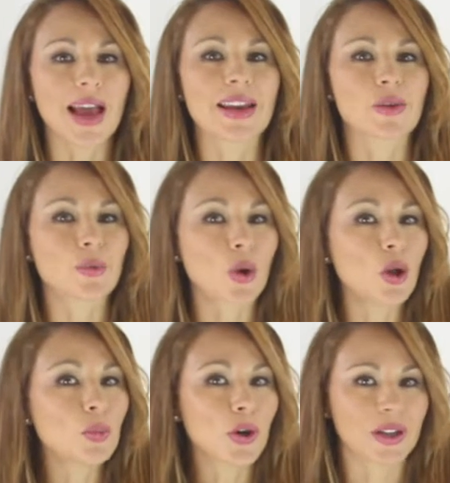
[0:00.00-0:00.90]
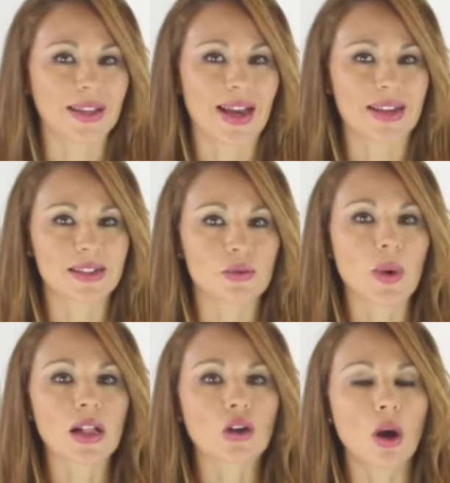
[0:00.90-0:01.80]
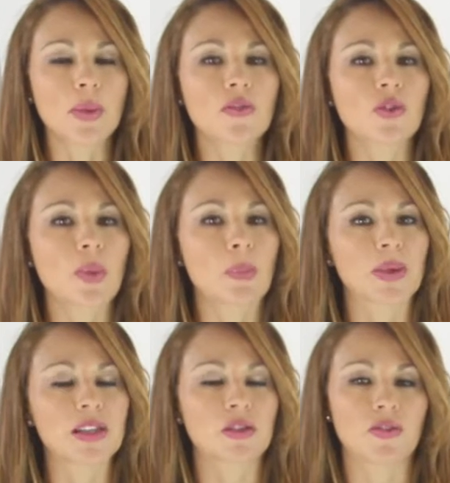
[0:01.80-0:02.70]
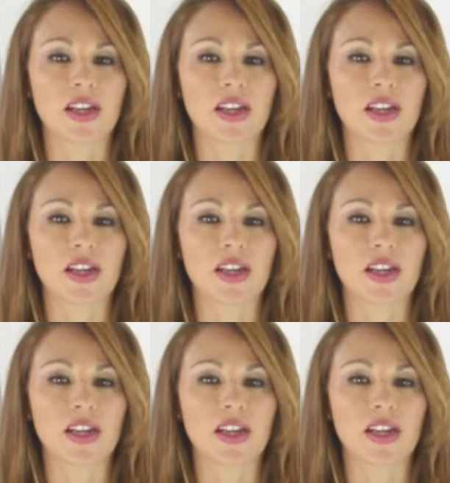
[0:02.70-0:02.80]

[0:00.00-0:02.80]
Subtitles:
and enroll more clients while coming from a place of